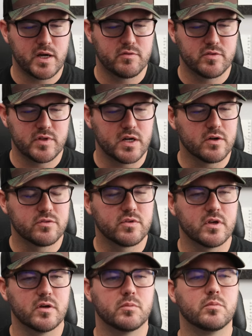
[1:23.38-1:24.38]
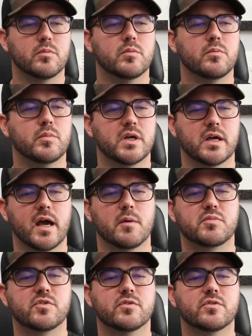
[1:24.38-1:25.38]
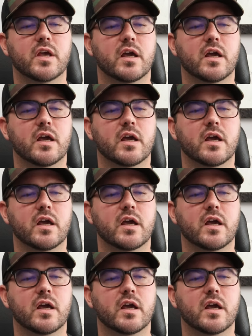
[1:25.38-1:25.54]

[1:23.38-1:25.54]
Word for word: do I have over there? It's a big Epson